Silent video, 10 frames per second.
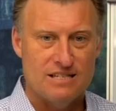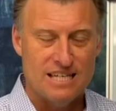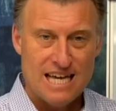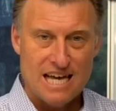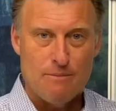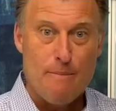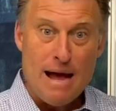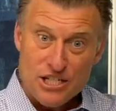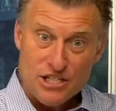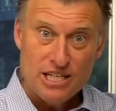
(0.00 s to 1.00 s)
again
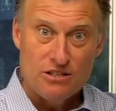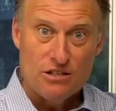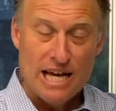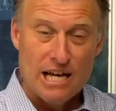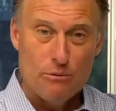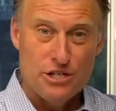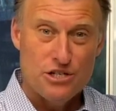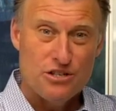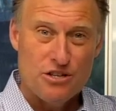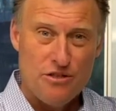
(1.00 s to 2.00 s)
matching the
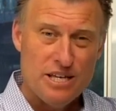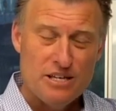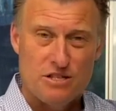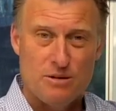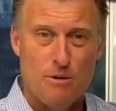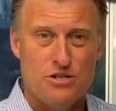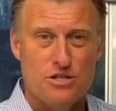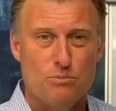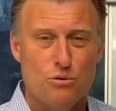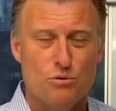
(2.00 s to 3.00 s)
language and the things that are most
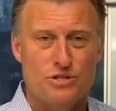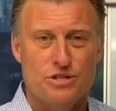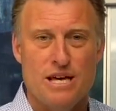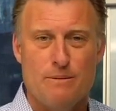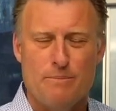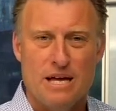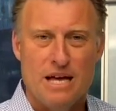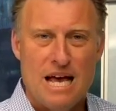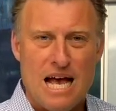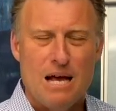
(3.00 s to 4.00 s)
important to them.
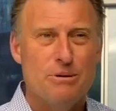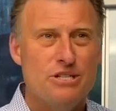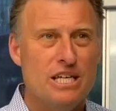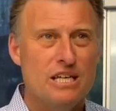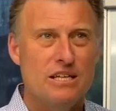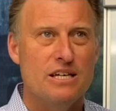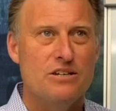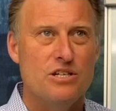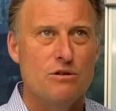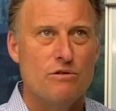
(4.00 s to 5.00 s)
And particularly
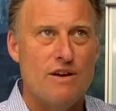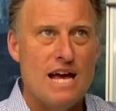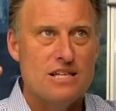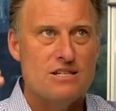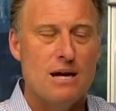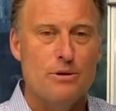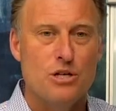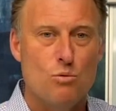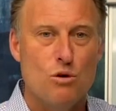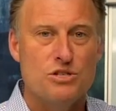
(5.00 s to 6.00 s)
as you advance up and
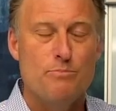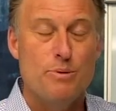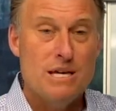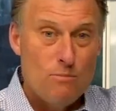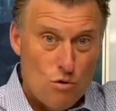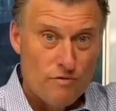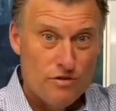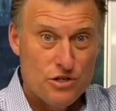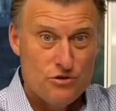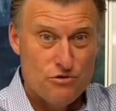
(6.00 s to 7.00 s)
you want to be more of
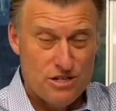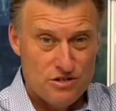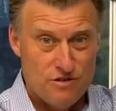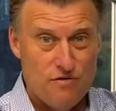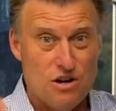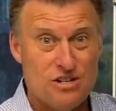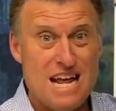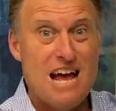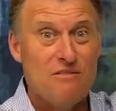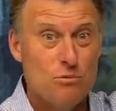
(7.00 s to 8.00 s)
a trusted advisor and
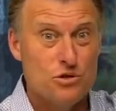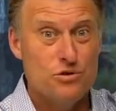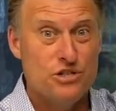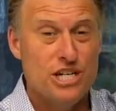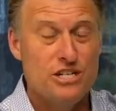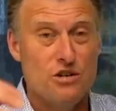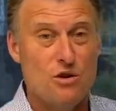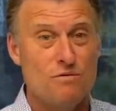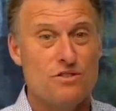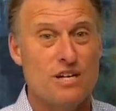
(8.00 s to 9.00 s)
have more strategic
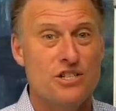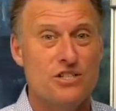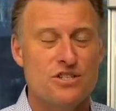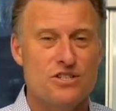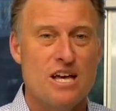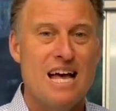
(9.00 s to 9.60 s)
conversations,